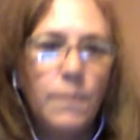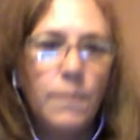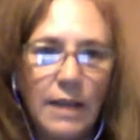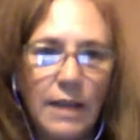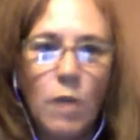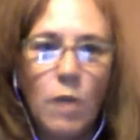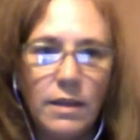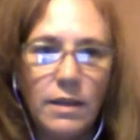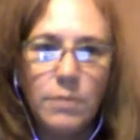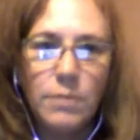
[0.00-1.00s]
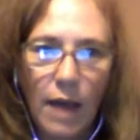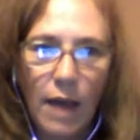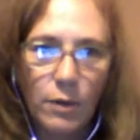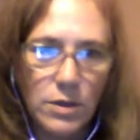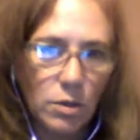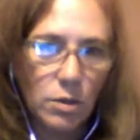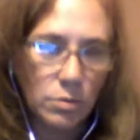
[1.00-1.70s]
that's why the calories don't,